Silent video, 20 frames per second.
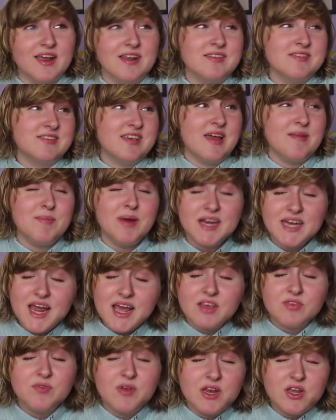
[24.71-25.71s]
and said my
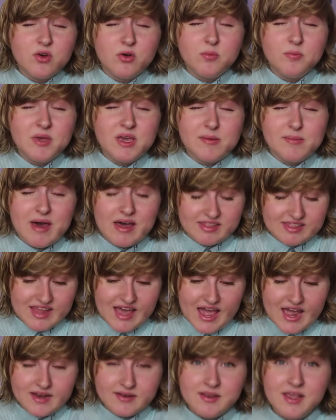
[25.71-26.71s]
next video will be about
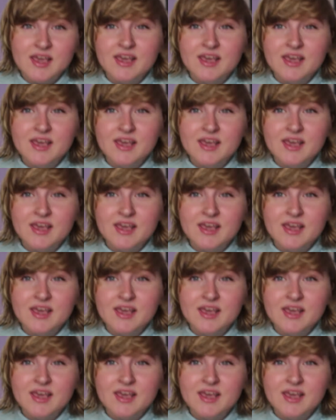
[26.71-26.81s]
that.